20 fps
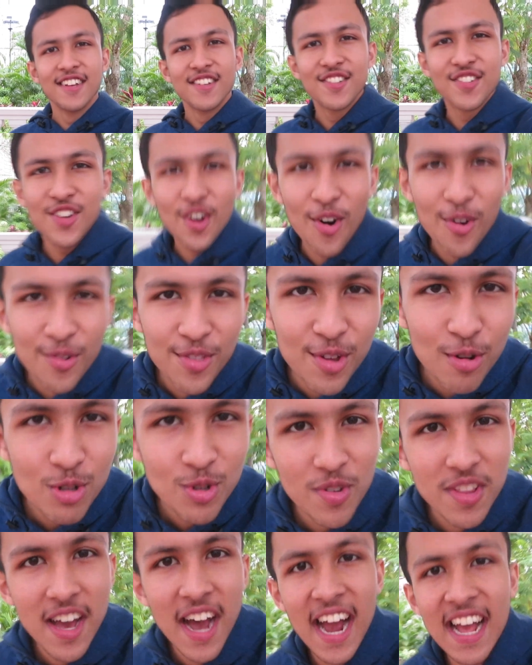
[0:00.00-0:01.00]
So
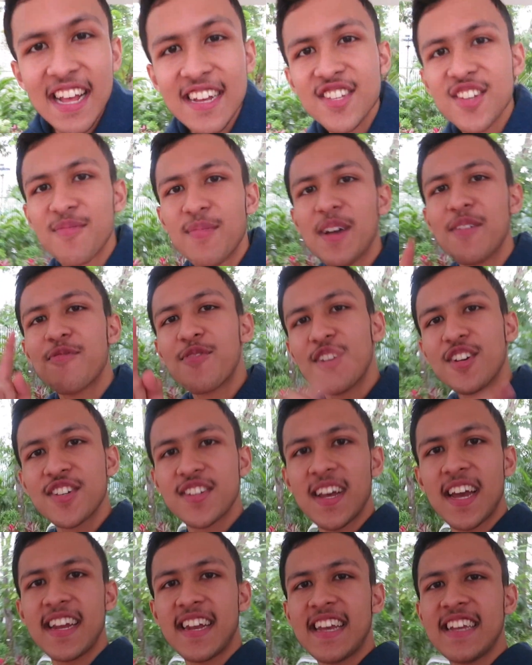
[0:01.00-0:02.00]
those were the highlights of my
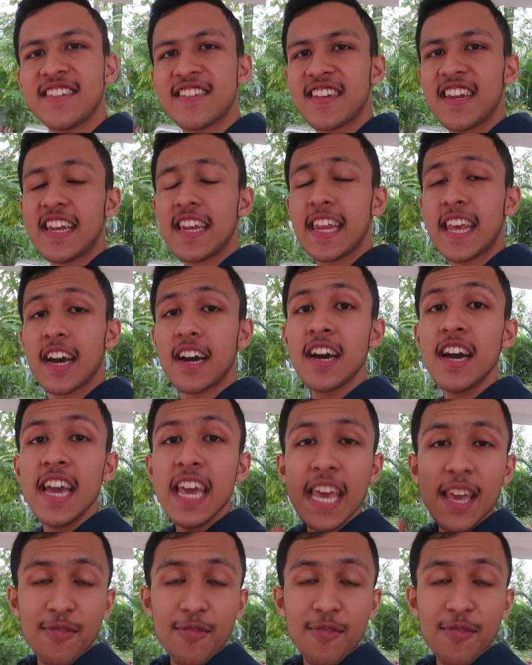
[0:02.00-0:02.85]
first 9 days in India.